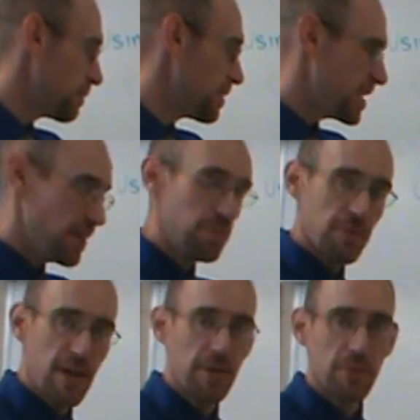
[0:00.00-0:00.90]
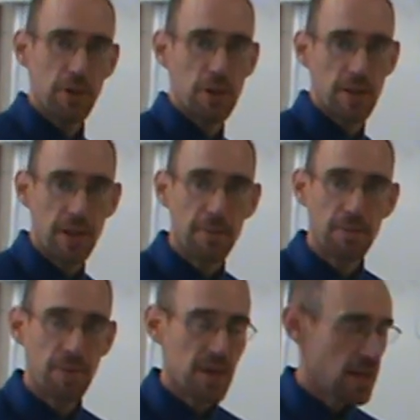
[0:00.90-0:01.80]
simplified function there.
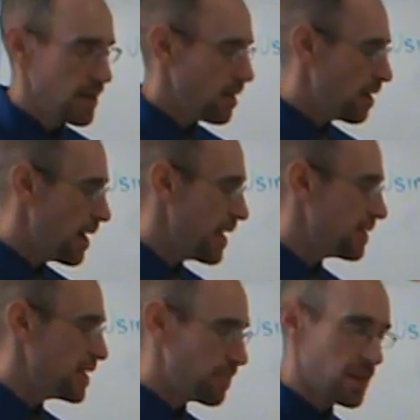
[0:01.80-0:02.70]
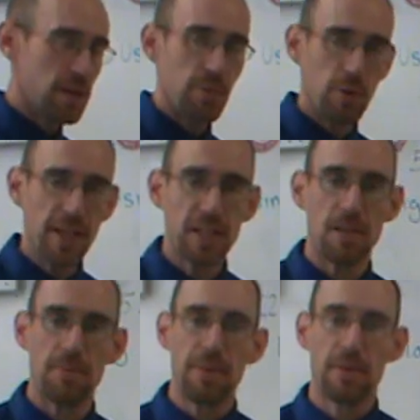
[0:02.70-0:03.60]
All right, and typically we'll get
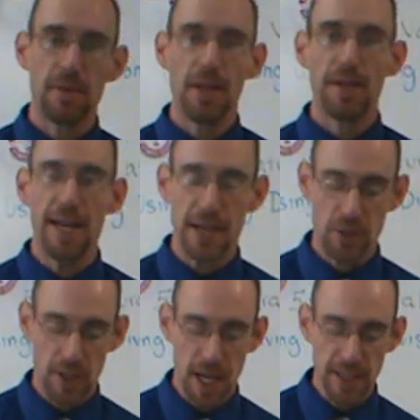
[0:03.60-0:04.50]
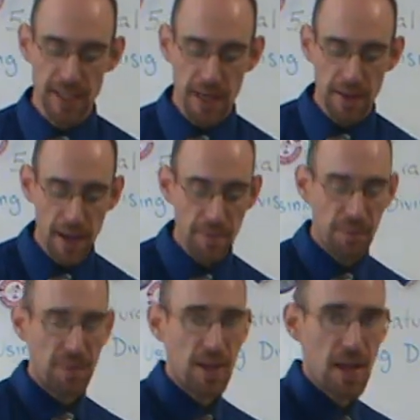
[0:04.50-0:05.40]
some natural logs out of that.
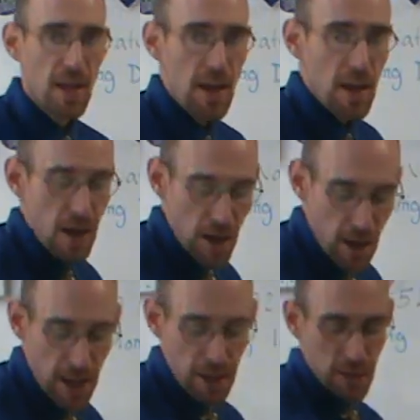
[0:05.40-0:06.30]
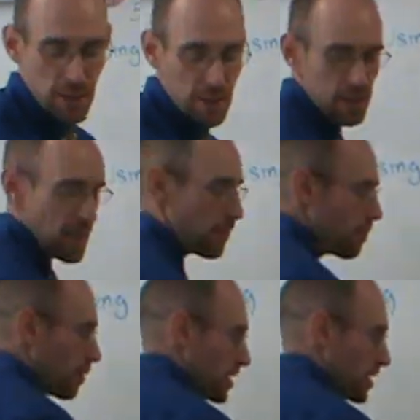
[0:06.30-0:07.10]
All right, a couple more